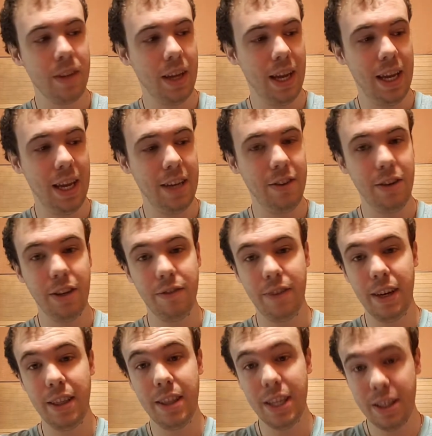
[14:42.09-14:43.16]
and you can
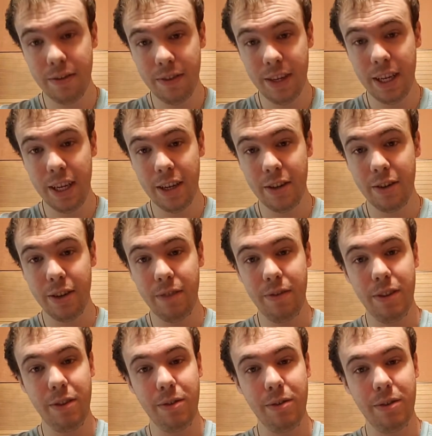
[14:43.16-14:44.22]
find this video if
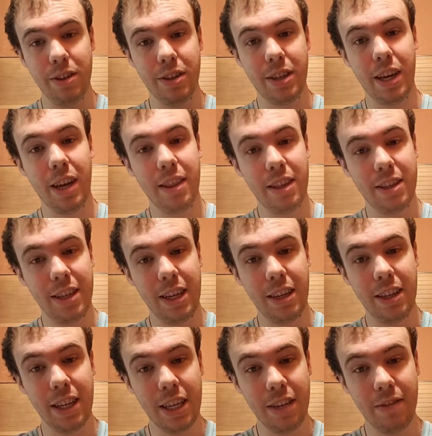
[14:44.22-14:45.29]
you just caught the
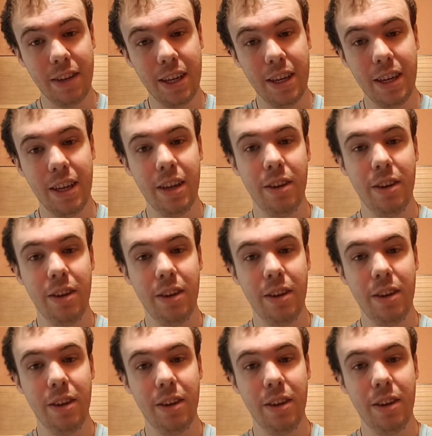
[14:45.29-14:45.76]
tail end of it,